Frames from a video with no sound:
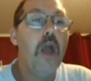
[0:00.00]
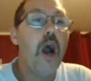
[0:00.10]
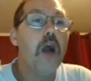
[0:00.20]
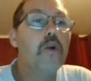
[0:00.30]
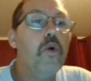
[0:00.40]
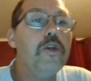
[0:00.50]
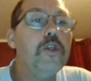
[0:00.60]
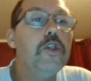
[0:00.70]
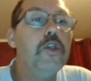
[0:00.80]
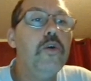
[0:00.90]

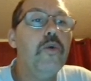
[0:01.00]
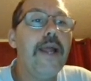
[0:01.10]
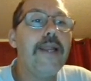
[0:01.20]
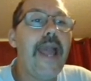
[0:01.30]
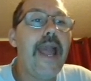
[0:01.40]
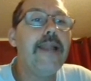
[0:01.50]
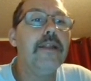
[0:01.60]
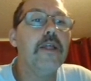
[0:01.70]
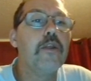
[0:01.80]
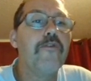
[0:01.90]
According to an
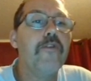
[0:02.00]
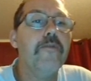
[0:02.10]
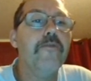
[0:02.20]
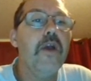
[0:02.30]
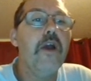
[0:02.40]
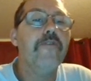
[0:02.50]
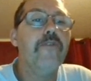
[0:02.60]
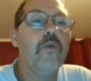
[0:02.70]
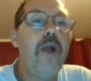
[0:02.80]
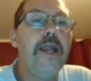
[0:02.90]
analyst from
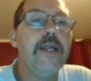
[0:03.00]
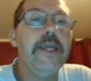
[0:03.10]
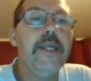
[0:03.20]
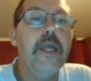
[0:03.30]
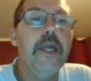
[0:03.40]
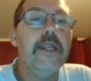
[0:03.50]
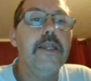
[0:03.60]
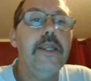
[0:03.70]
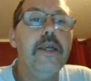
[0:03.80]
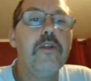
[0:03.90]
Variety,
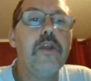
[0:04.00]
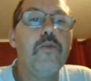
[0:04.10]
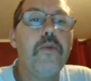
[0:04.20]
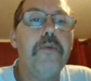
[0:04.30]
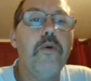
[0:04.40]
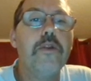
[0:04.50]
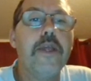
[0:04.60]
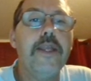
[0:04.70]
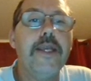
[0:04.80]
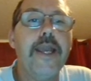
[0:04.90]
Nielsen reports
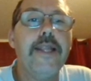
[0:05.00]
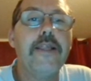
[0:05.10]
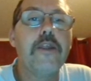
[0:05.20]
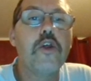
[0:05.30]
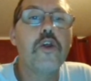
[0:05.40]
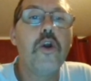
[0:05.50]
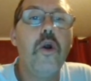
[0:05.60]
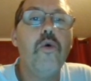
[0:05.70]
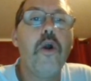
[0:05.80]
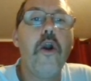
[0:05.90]
indicate that the
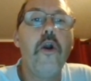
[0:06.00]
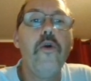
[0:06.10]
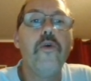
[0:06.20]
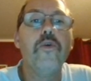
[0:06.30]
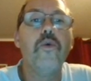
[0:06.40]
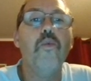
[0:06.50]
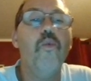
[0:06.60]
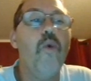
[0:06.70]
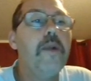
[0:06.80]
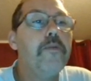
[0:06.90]
show earned
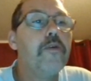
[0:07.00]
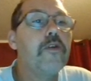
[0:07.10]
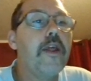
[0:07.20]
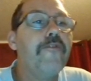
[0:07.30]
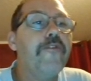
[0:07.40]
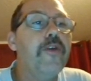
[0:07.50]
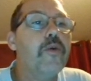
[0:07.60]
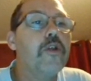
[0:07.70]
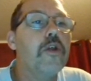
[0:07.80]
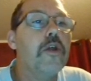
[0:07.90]
1%
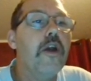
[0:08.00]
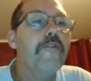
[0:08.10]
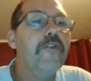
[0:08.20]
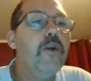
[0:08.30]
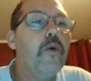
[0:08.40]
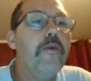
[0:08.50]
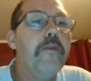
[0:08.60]
fewer, fewer